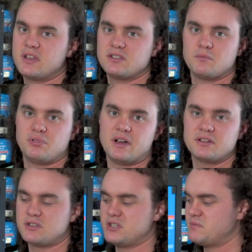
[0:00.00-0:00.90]
things on
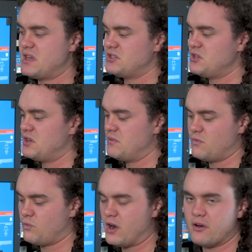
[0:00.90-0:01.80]
plugs just means you
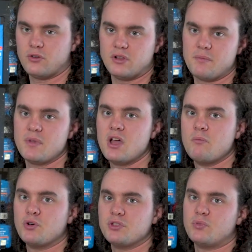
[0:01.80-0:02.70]
can wire it all up,
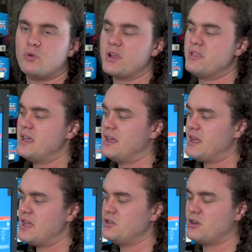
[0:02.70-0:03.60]
put the board in there,
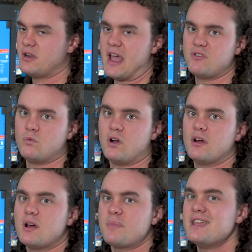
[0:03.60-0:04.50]
and you're not having to
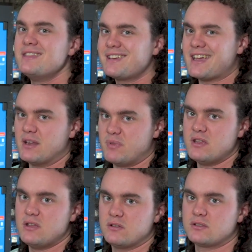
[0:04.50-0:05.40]
wire it up in the canopy.
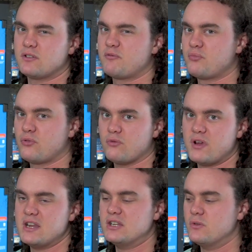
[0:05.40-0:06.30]
You can sort of
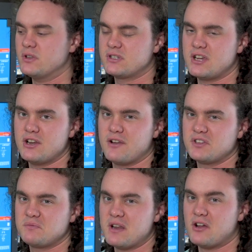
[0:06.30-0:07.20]
pre-do it so you don't have to
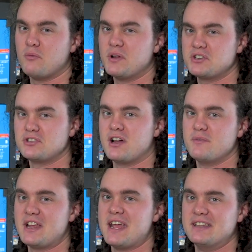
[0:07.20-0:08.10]
spend a whole bunch of time
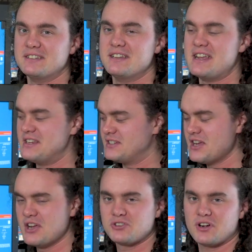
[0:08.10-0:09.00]
on your hands and knees
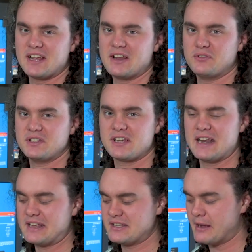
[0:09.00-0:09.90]
trying to get all this
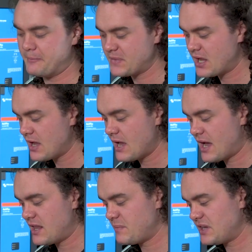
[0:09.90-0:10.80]
connected up.
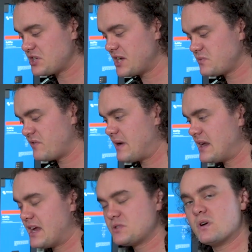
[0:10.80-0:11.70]
And then a big change we've
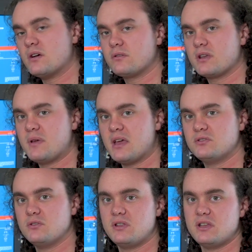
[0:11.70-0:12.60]
made as well compared
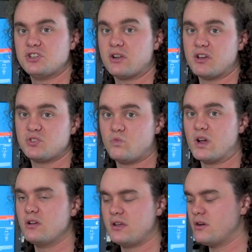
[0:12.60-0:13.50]
to the Generation
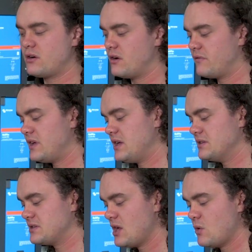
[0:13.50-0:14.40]
1 early knockoff
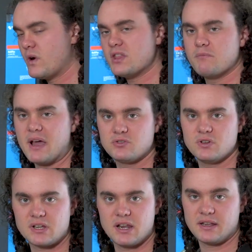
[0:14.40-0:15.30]
is where the
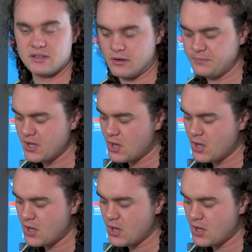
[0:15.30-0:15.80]
battery's connected on.